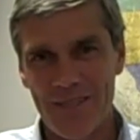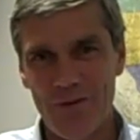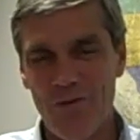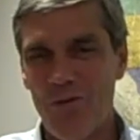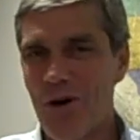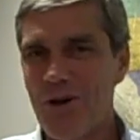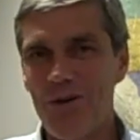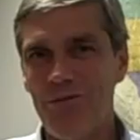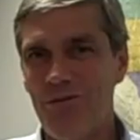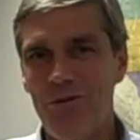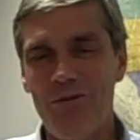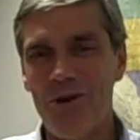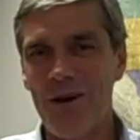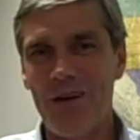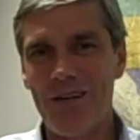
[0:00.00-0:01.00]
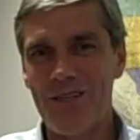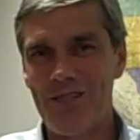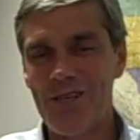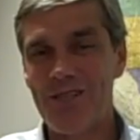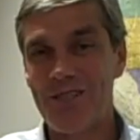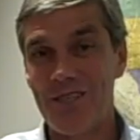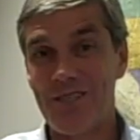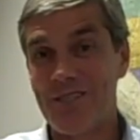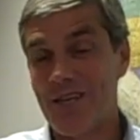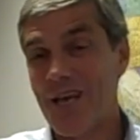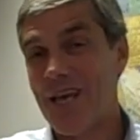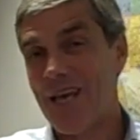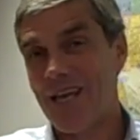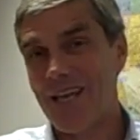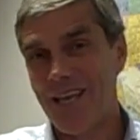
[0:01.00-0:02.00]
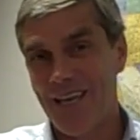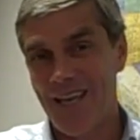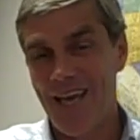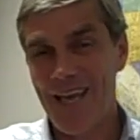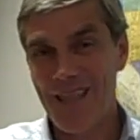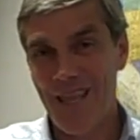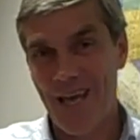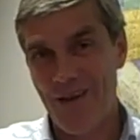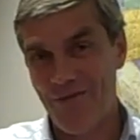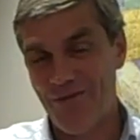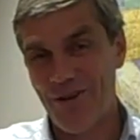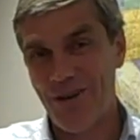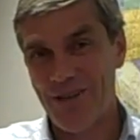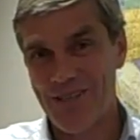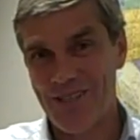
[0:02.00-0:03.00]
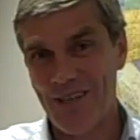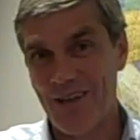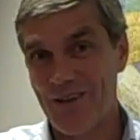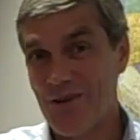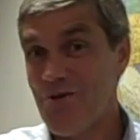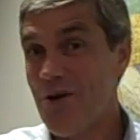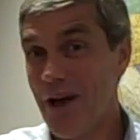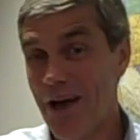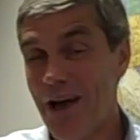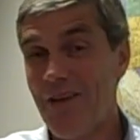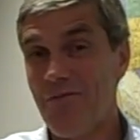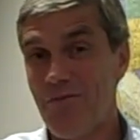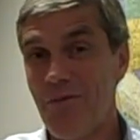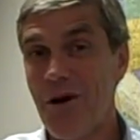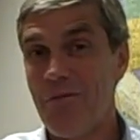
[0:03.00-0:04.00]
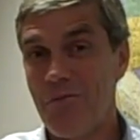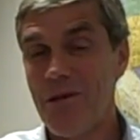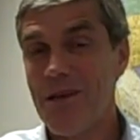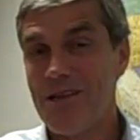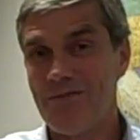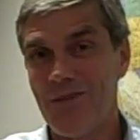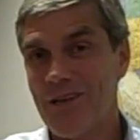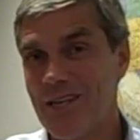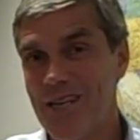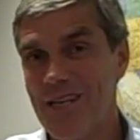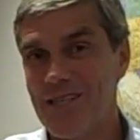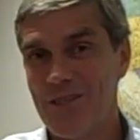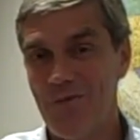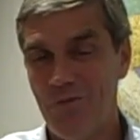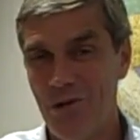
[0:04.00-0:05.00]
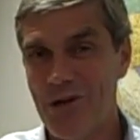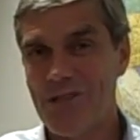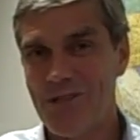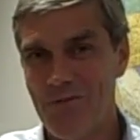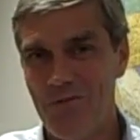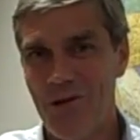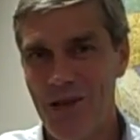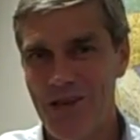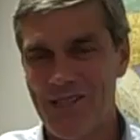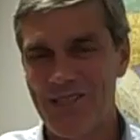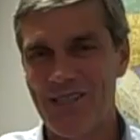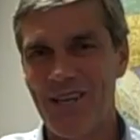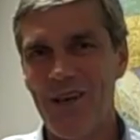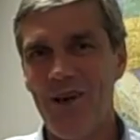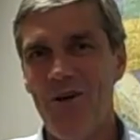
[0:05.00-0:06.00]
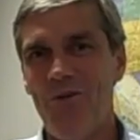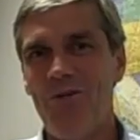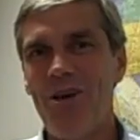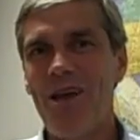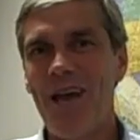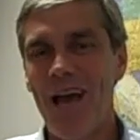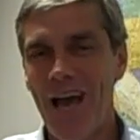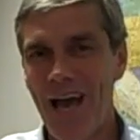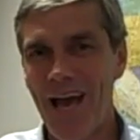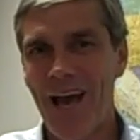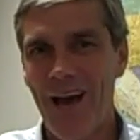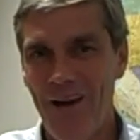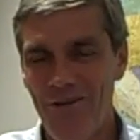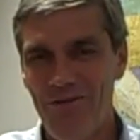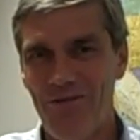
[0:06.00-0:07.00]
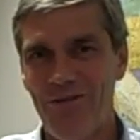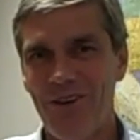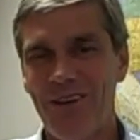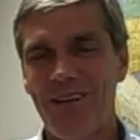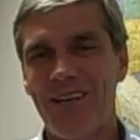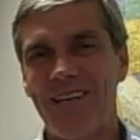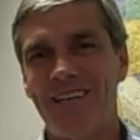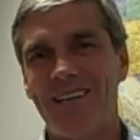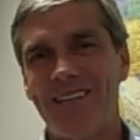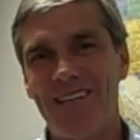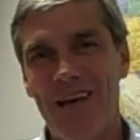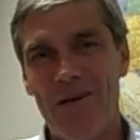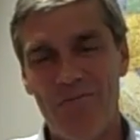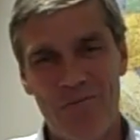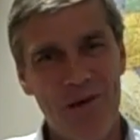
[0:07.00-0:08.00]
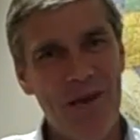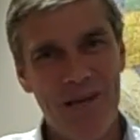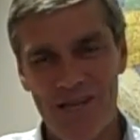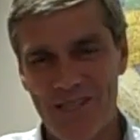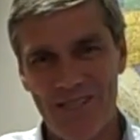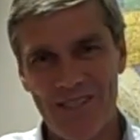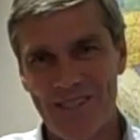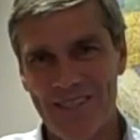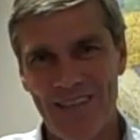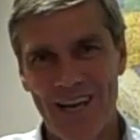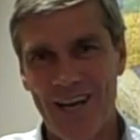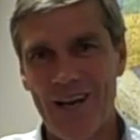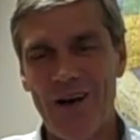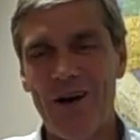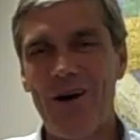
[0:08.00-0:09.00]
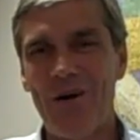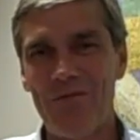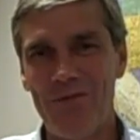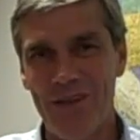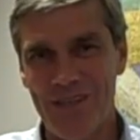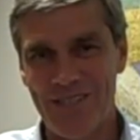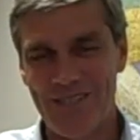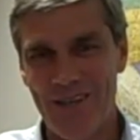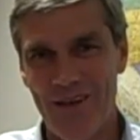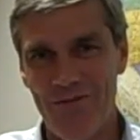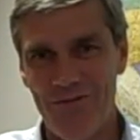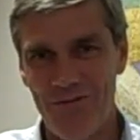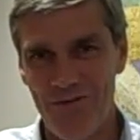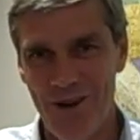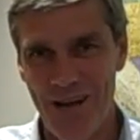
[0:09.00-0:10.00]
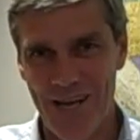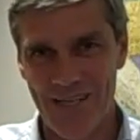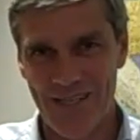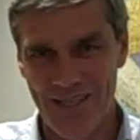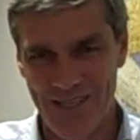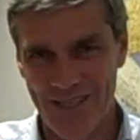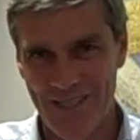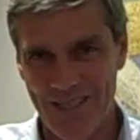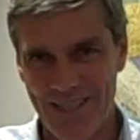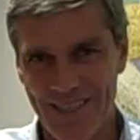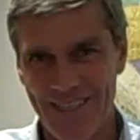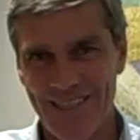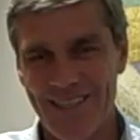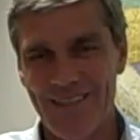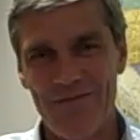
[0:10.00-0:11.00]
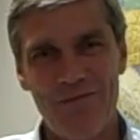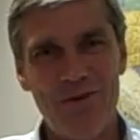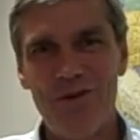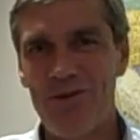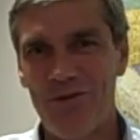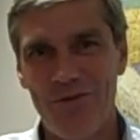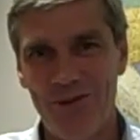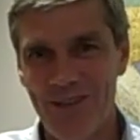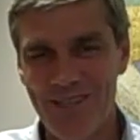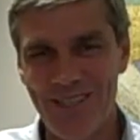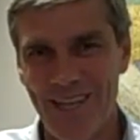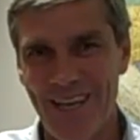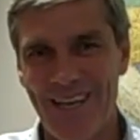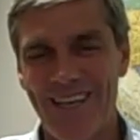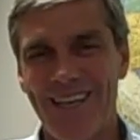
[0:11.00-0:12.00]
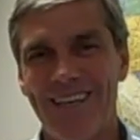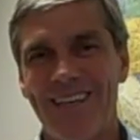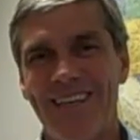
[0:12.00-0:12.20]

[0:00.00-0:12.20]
It's a wonderful word. And Jesus is saying in that verse that you have my peace. In fact, he is the Prince of Peace. We have that peace, that calmness, that rest. Beautiful, isn't it?